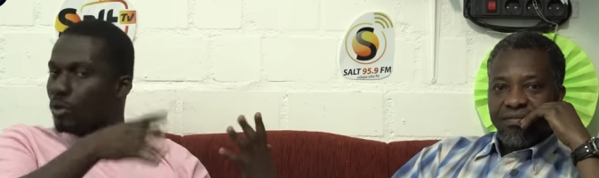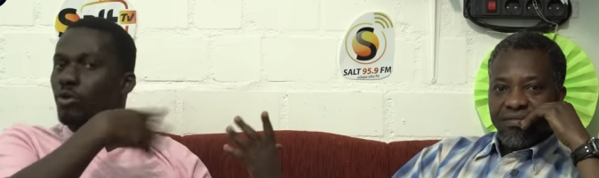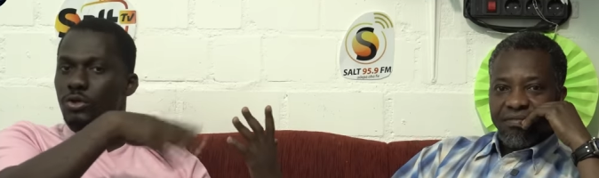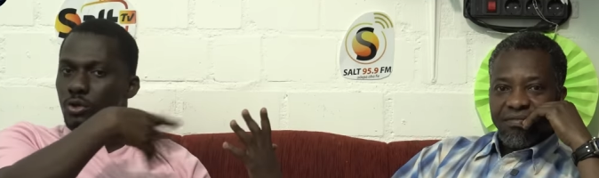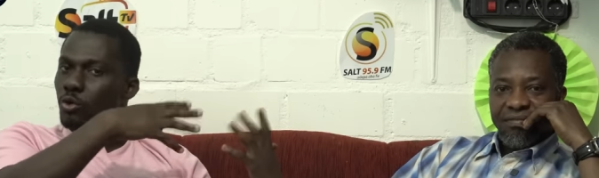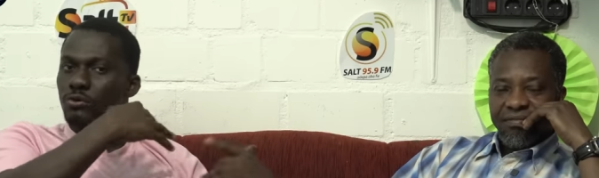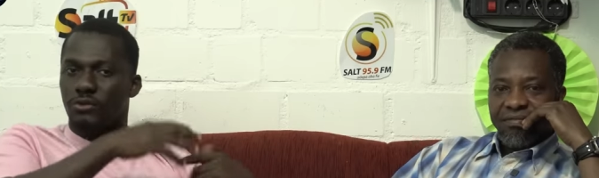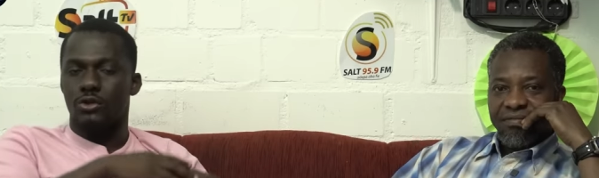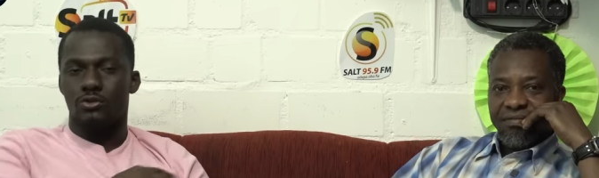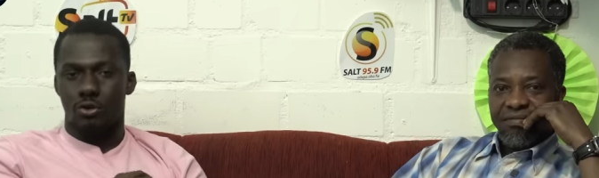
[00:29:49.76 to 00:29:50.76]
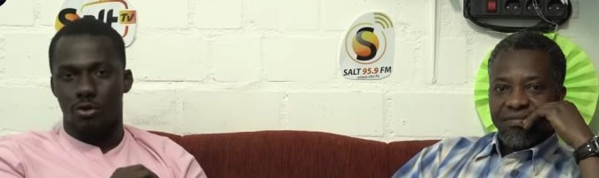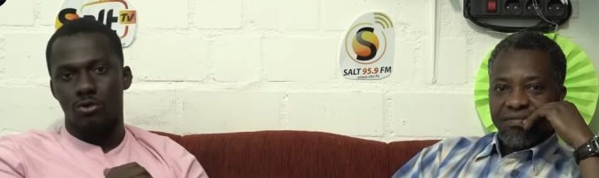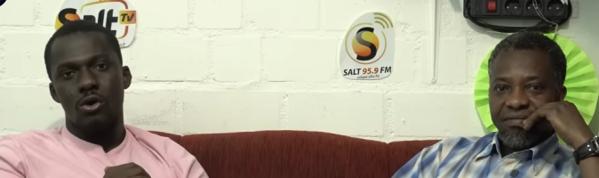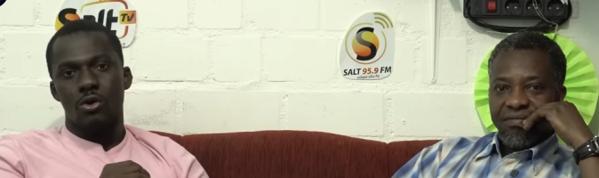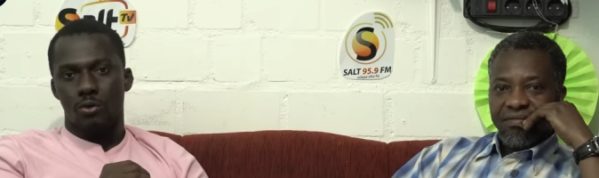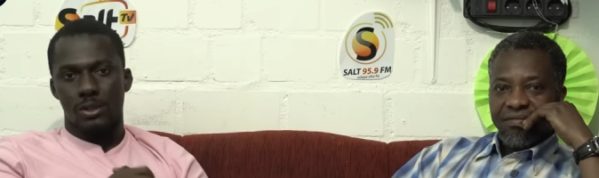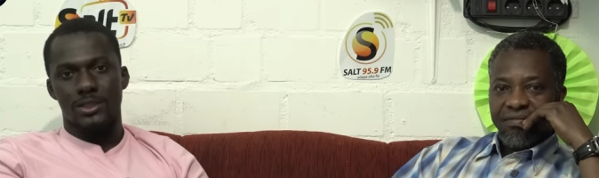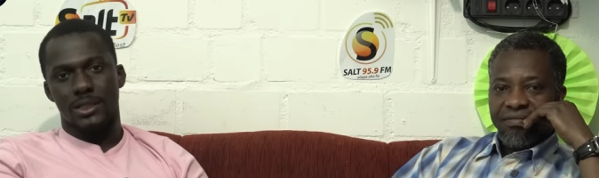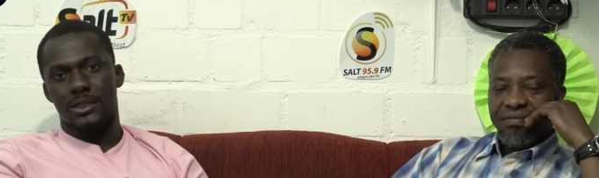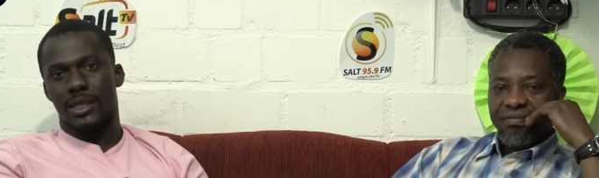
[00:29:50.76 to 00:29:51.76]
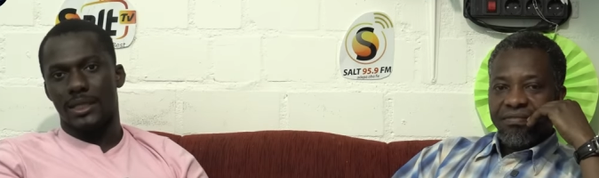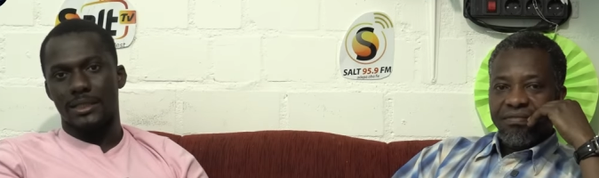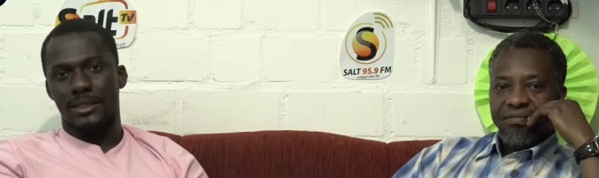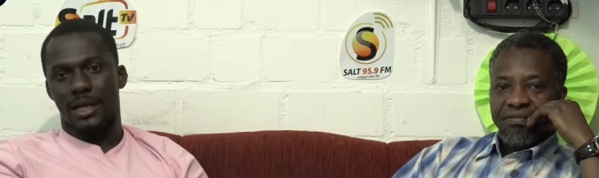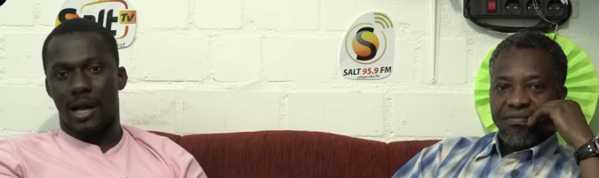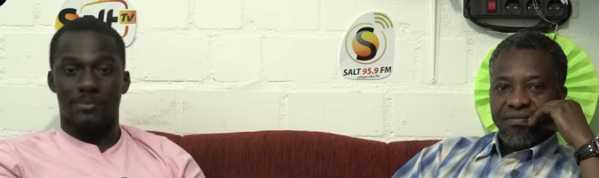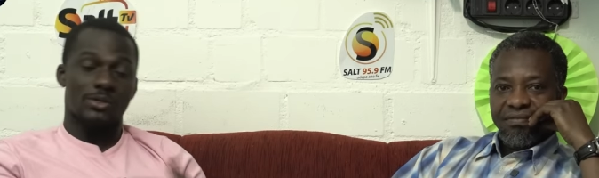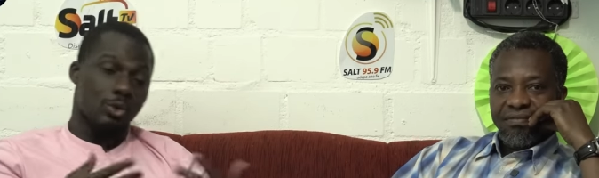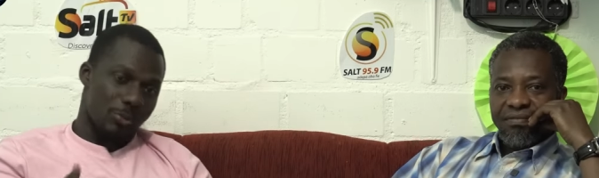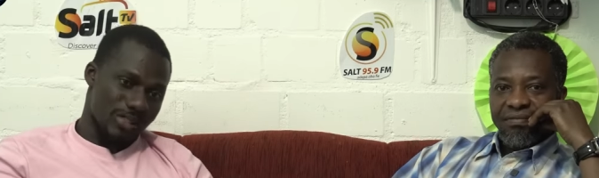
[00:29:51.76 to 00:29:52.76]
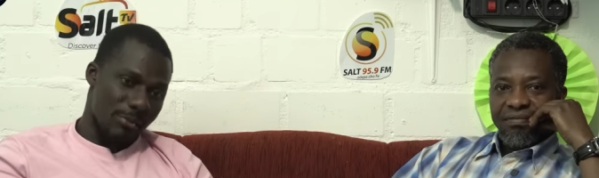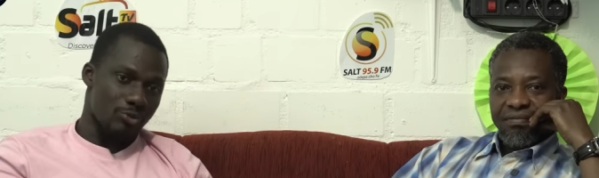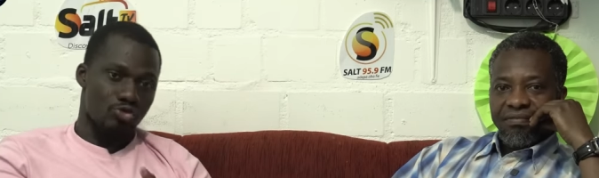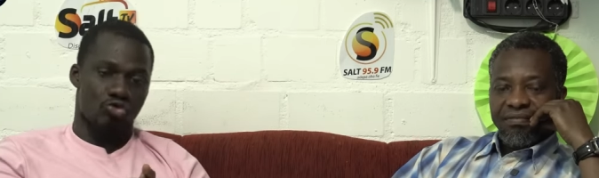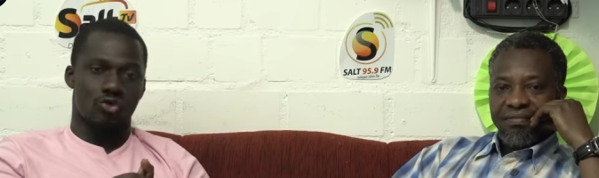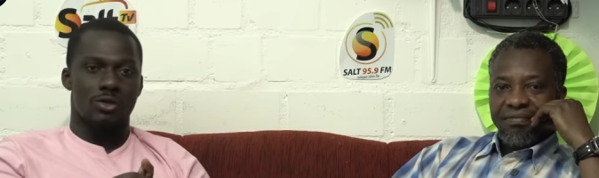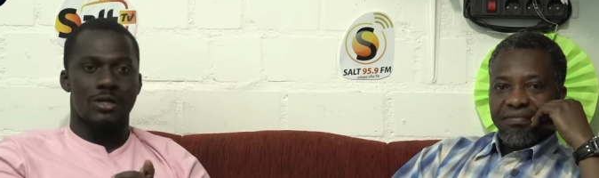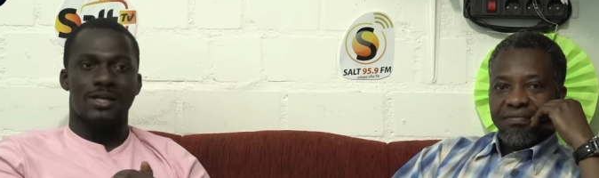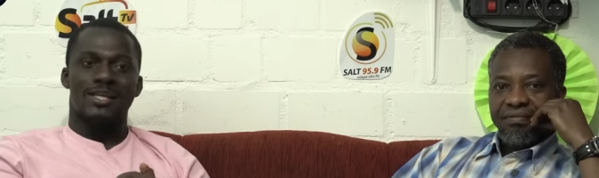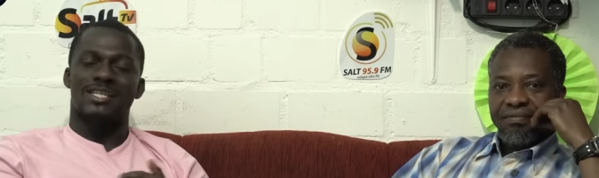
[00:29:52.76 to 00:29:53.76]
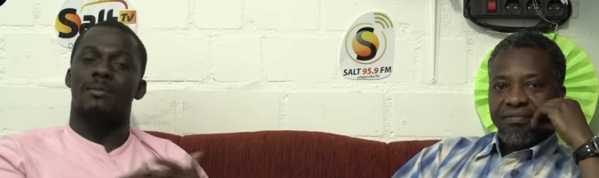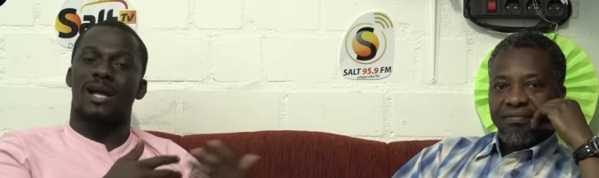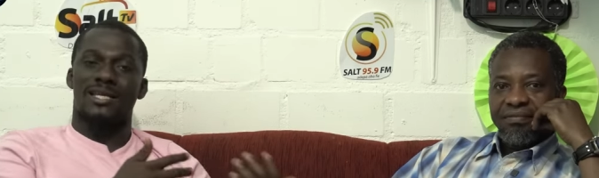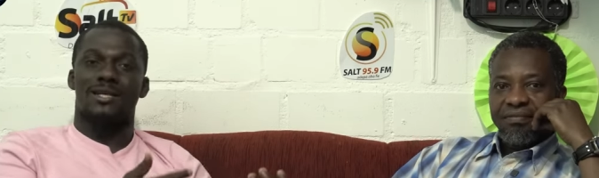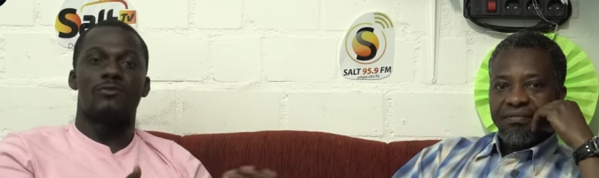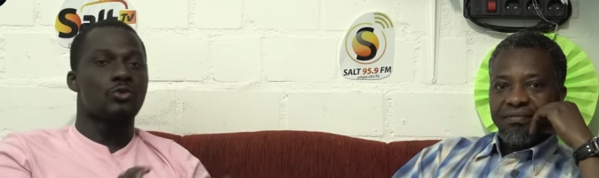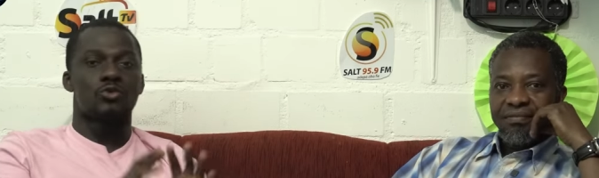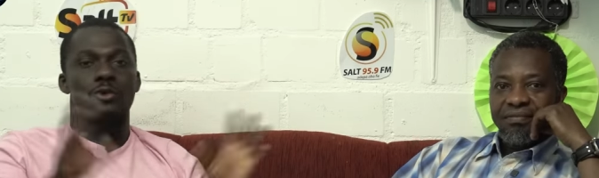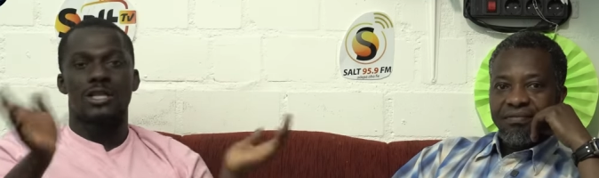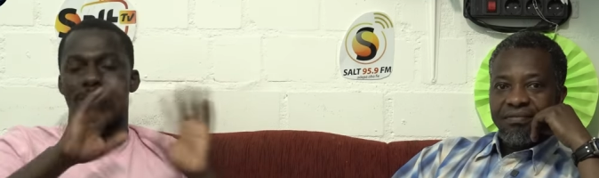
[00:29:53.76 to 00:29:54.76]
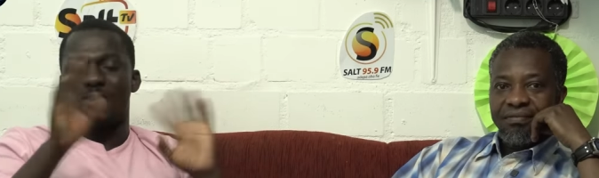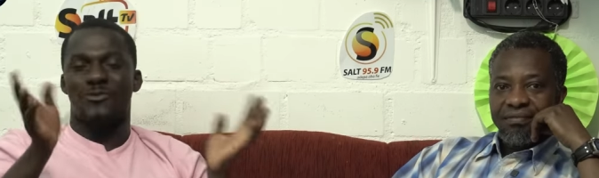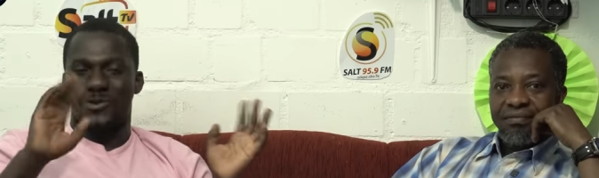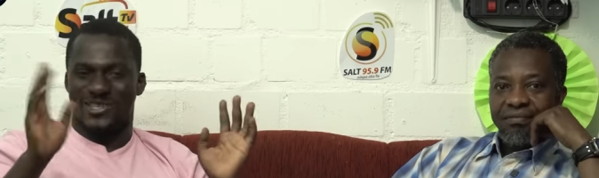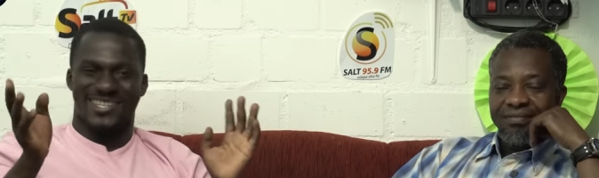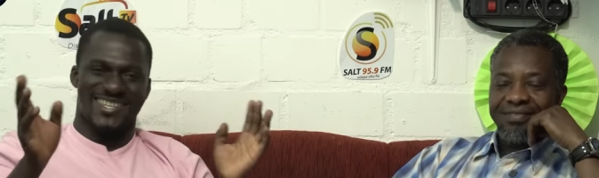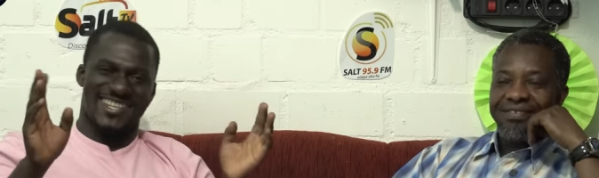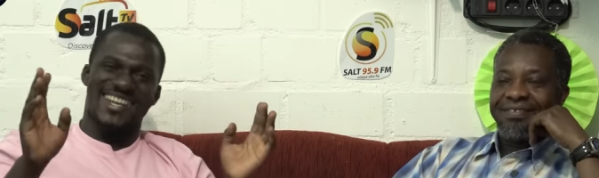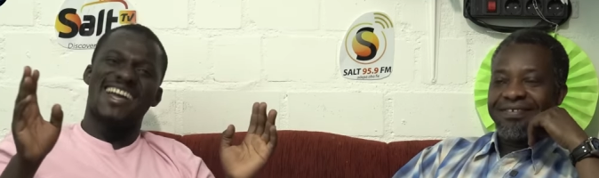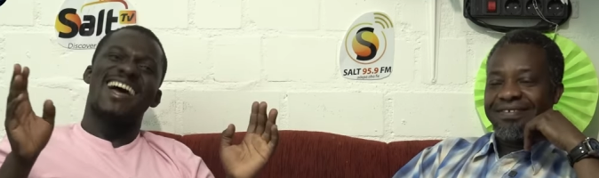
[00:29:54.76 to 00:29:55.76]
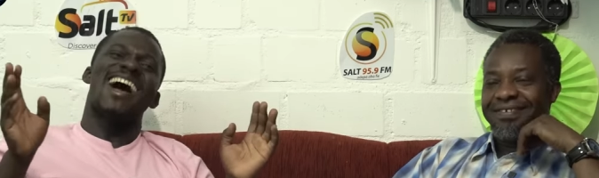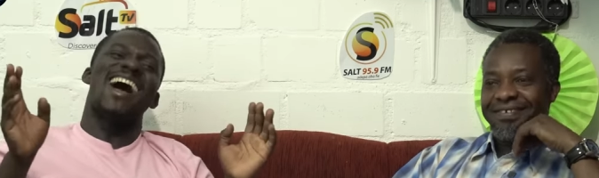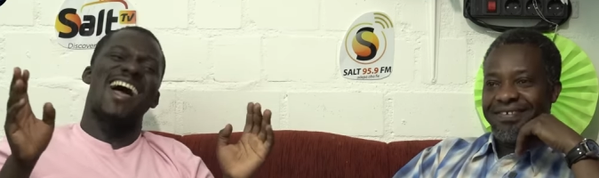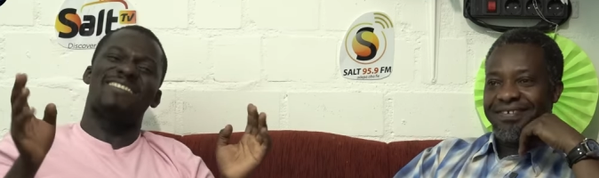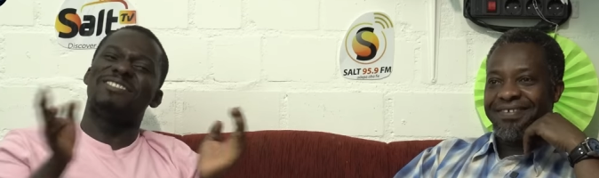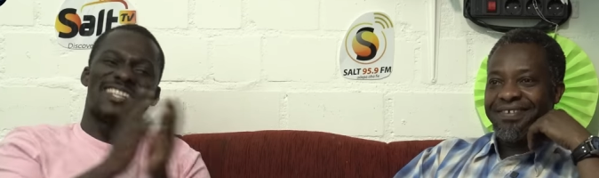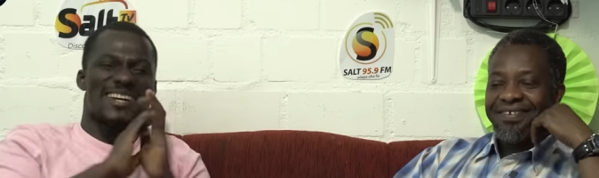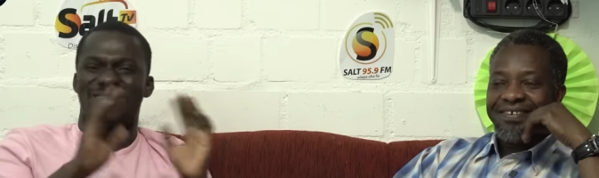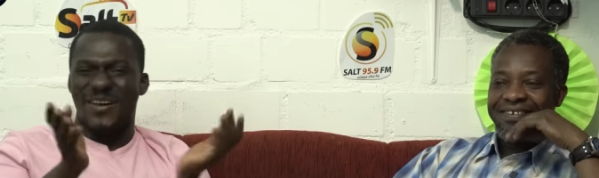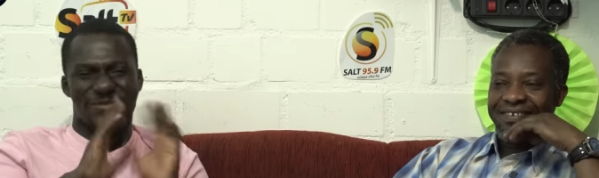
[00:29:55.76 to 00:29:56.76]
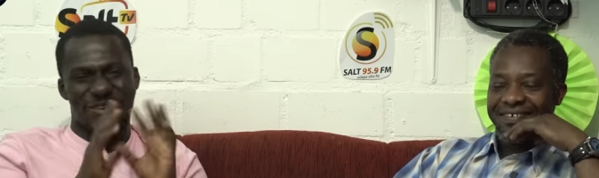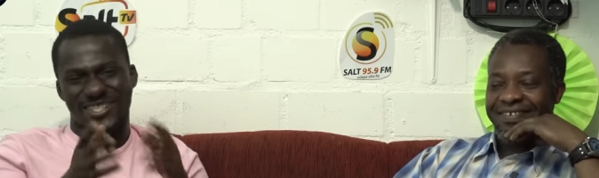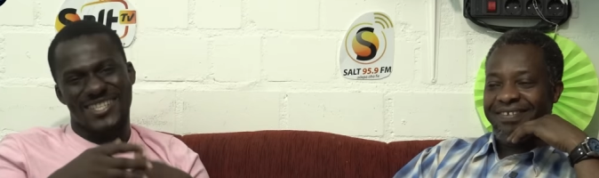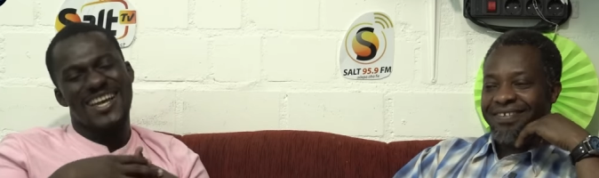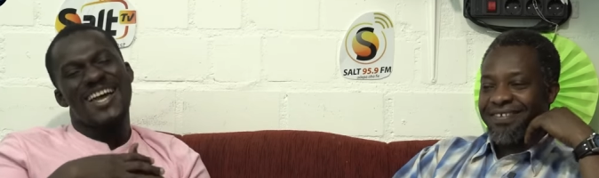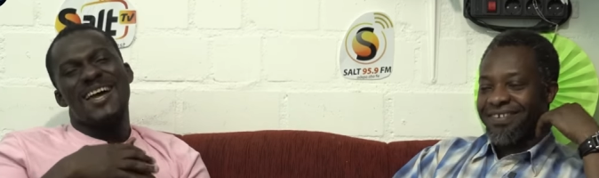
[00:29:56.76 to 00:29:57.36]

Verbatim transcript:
Speaker 1: old old videos or watch it and I'm just hoping some to know I'm catching a foot to by force. I put it by force.